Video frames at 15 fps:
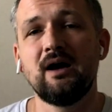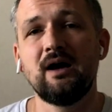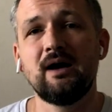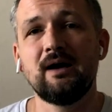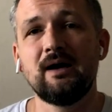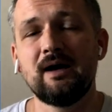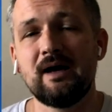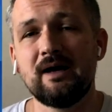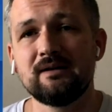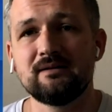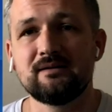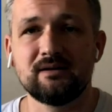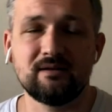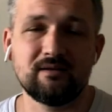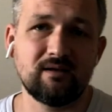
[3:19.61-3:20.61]
Uh,
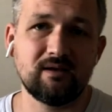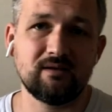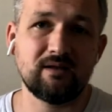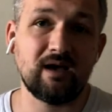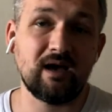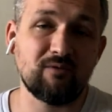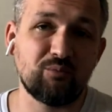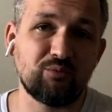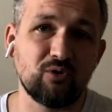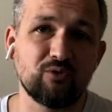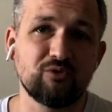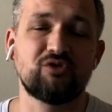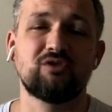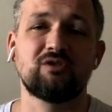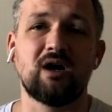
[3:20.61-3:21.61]
and uh, they, they have
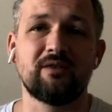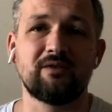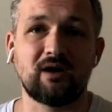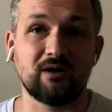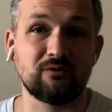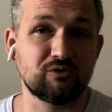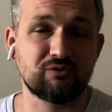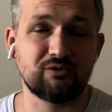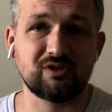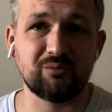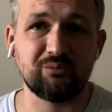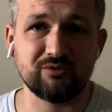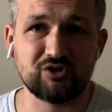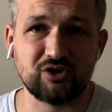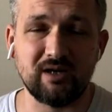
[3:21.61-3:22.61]
approached other countries, for
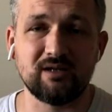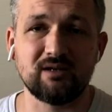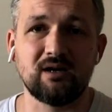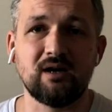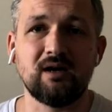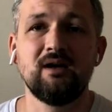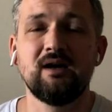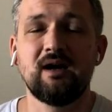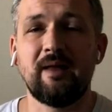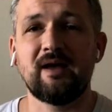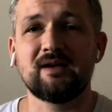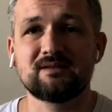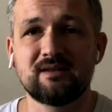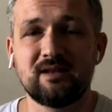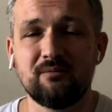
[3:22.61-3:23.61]
example, China,
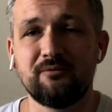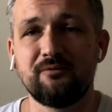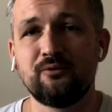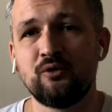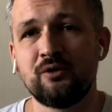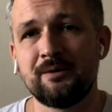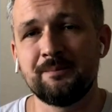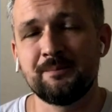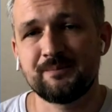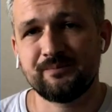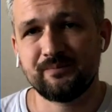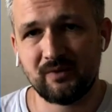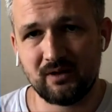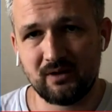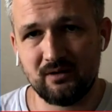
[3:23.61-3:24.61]
and asked them for
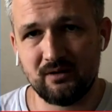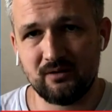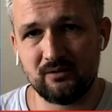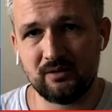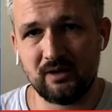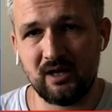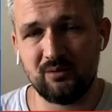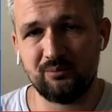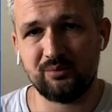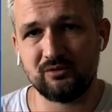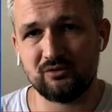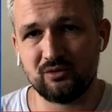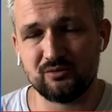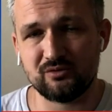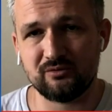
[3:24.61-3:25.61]
mm, uh, help
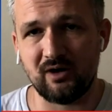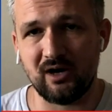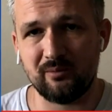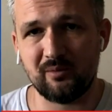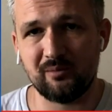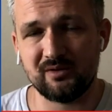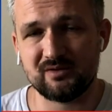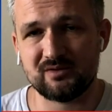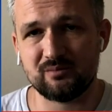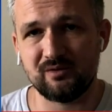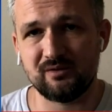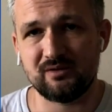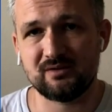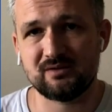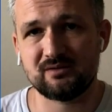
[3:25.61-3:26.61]
in terms of armaments,
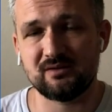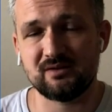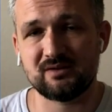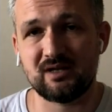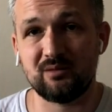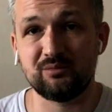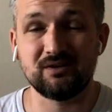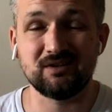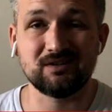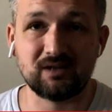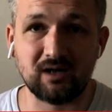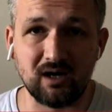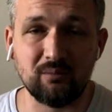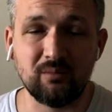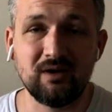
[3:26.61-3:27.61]
but this this help
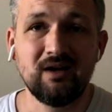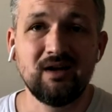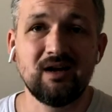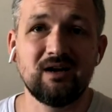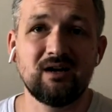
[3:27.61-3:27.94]
didn't come.